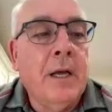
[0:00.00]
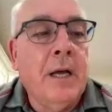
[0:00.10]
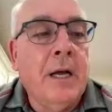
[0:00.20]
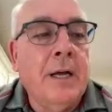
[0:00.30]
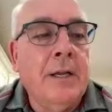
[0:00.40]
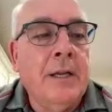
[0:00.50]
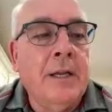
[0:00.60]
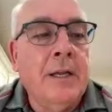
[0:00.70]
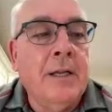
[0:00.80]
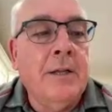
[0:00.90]

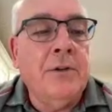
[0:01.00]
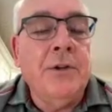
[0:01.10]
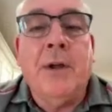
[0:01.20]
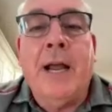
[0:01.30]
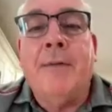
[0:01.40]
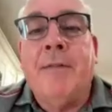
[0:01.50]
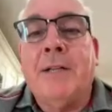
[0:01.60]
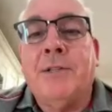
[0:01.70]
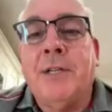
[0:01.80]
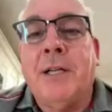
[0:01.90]
do you have
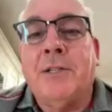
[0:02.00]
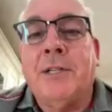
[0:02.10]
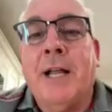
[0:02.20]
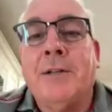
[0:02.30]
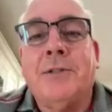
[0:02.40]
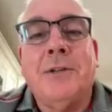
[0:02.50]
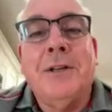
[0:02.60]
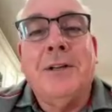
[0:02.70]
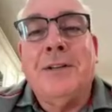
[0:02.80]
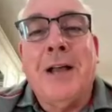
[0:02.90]
that sixth sense?
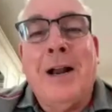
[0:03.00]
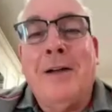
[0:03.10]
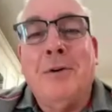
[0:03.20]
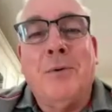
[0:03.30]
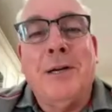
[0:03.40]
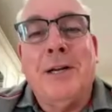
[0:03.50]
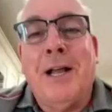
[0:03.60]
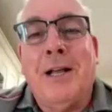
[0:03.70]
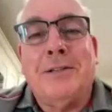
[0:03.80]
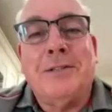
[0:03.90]
Not everyone
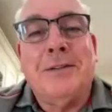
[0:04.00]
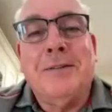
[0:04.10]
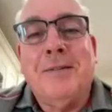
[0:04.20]
does.